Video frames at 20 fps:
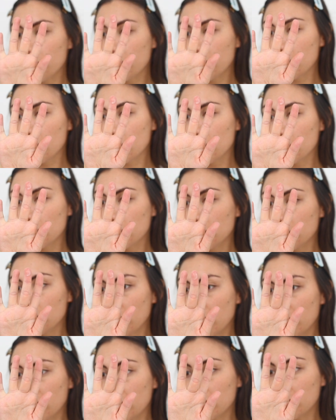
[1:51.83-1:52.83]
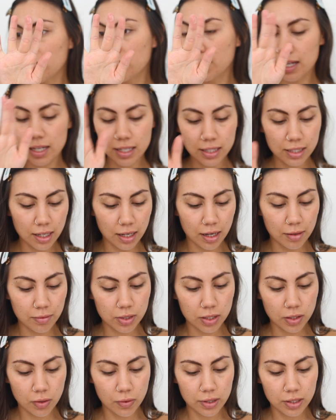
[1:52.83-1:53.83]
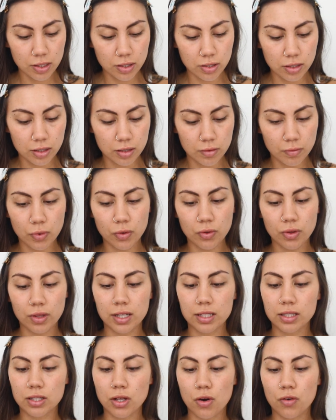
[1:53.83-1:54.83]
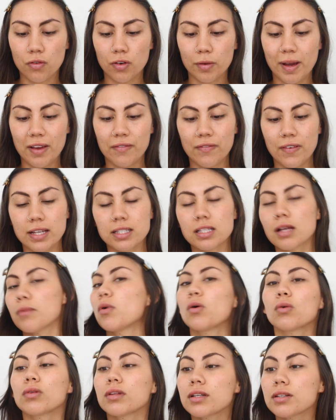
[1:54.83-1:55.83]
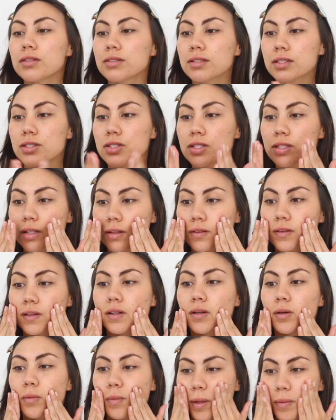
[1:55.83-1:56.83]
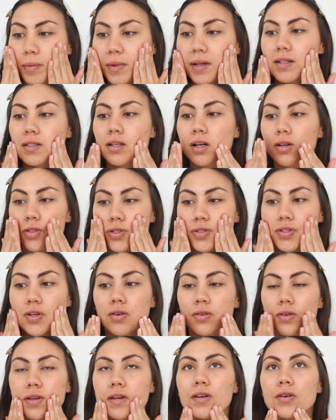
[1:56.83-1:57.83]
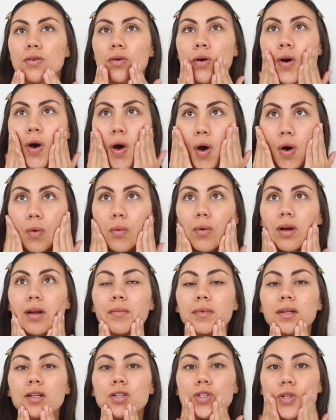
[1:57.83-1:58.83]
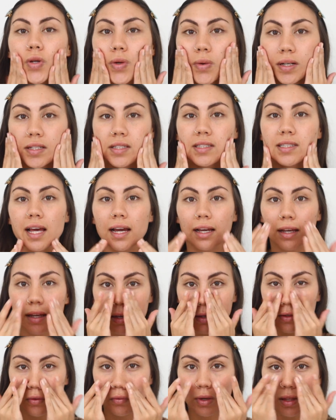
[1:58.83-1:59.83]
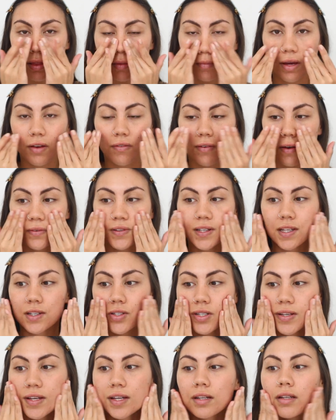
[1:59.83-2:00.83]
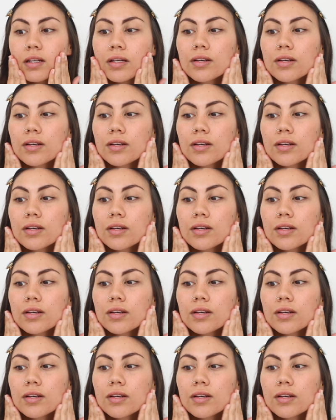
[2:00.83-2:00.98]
finger like this and I'm just going to smooth this over my face. I'm only using just a little bit because I'll show you what I'm gonna do in a second with my foundation.